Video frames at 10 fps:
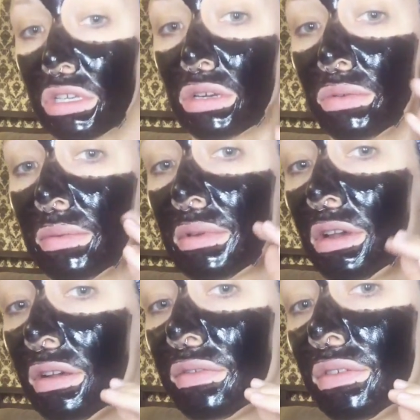gonna rip it
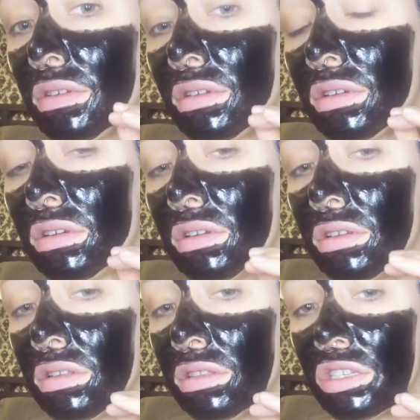off.
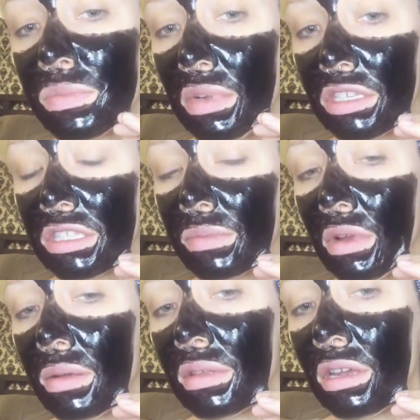There's parts that
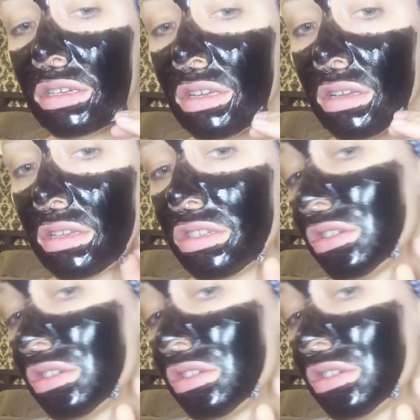probably aren't as